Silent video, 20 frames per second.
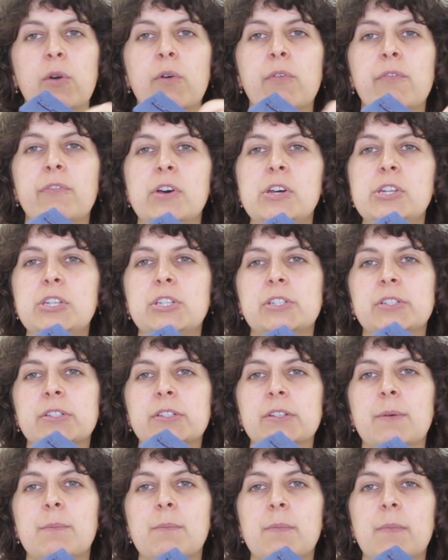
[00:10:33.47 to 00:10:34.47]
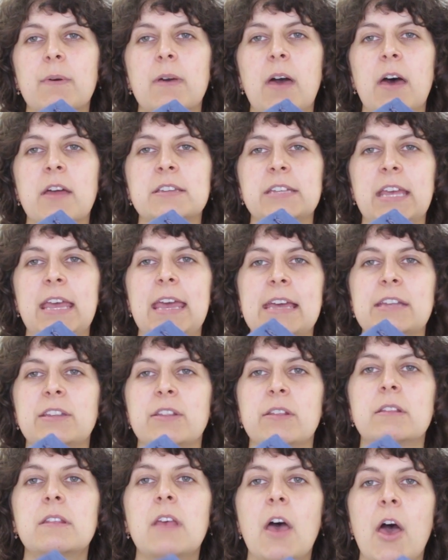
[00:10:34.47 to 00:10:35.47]
foot under here
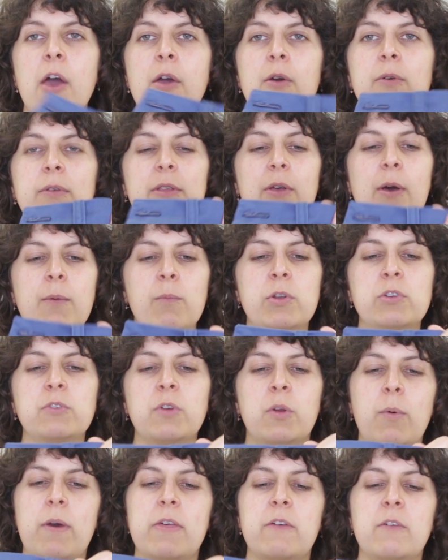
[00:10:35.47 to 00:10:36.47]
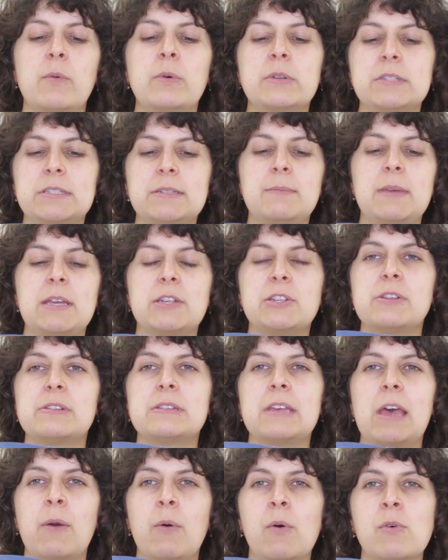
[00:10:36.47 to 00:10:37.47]
to sew. So I'm wondering whether it wanted me to
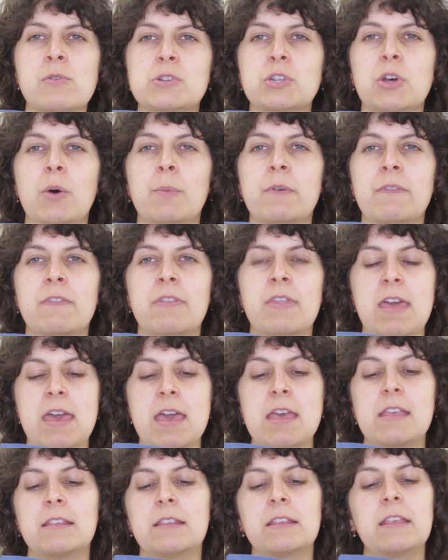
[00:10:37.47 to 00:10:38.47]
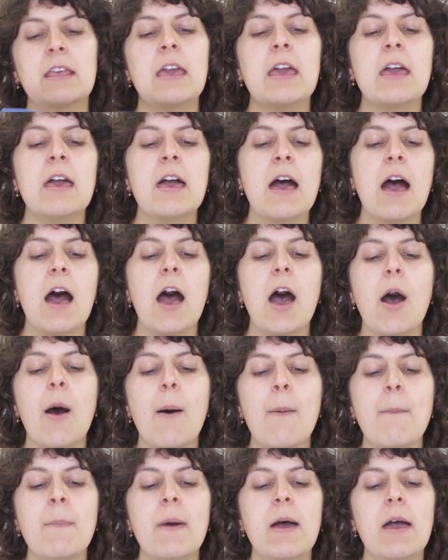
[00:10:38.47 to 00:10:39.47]
sew on top of this
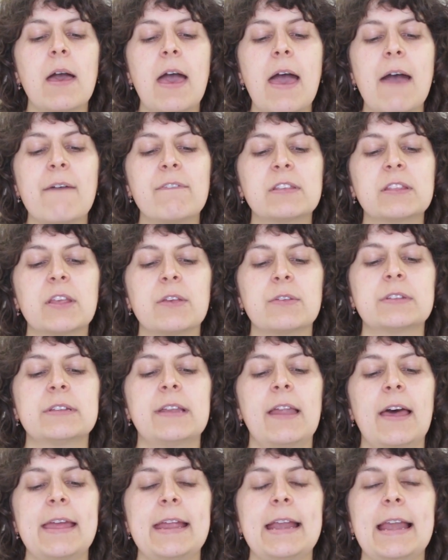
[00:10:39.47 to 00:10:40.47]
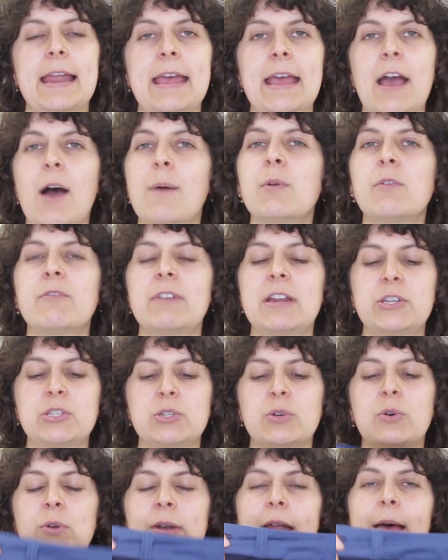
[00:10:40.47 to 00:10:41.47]
ever so slightly. I'm not really
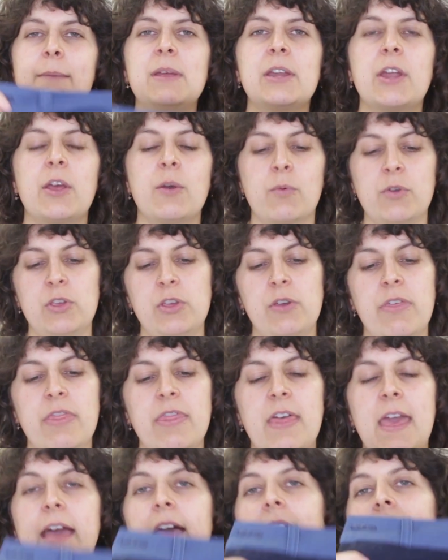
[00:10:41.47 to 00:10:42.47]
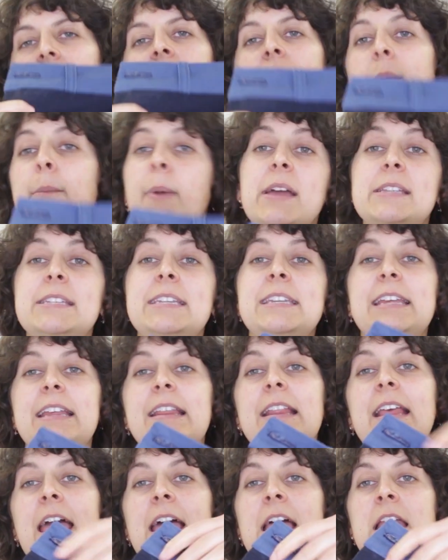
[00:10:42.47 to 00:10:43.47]
sure, let me know what you think. But I didn't
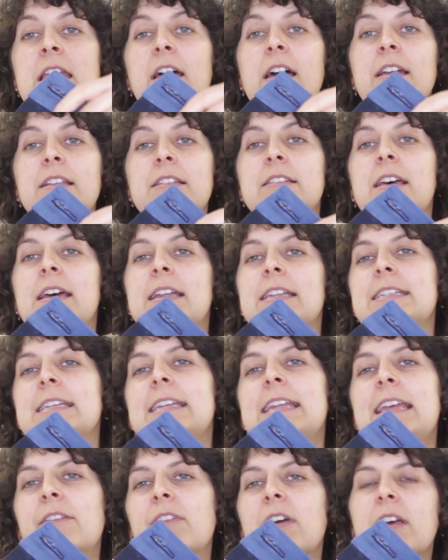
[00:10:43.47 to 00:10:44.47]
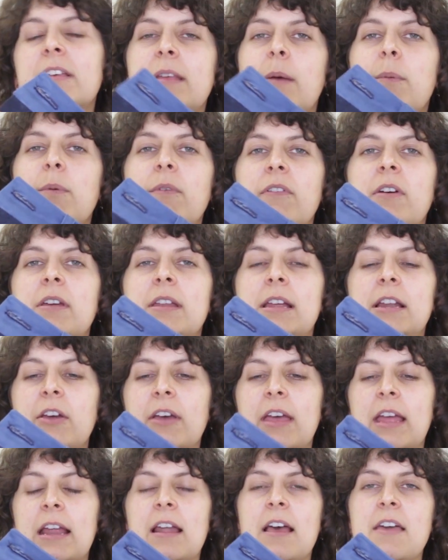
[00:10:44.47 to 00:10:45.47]
in the end, I decided to leave it because I preferred it
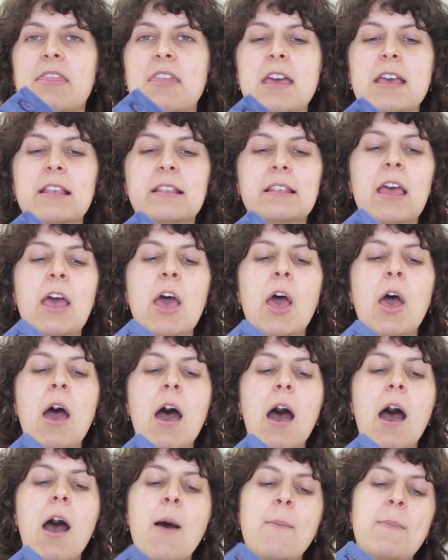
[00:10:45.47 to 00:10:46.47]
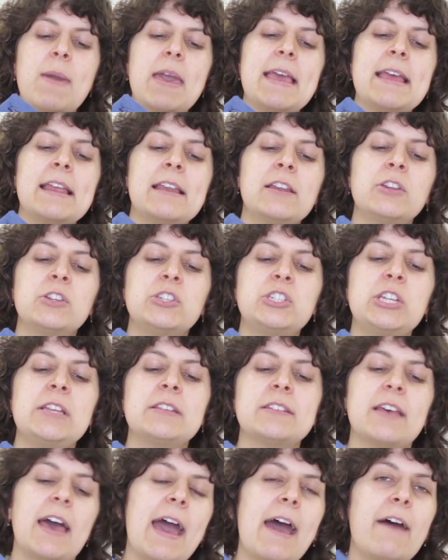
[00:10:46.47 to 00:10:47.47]
looking like this. In
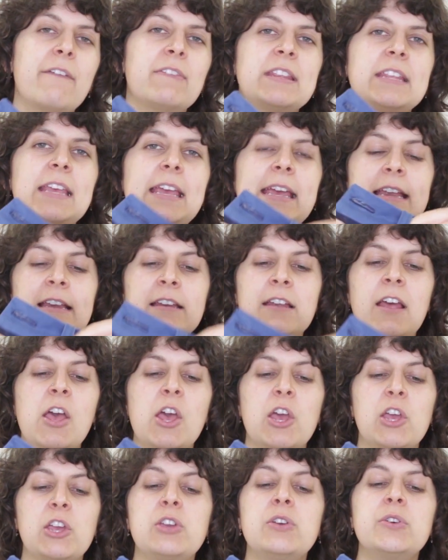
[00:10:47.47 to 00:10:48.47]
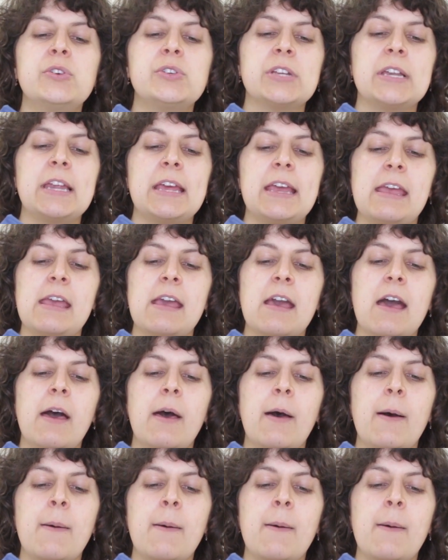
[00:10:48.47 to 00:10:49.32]
jeans that I have seen, usually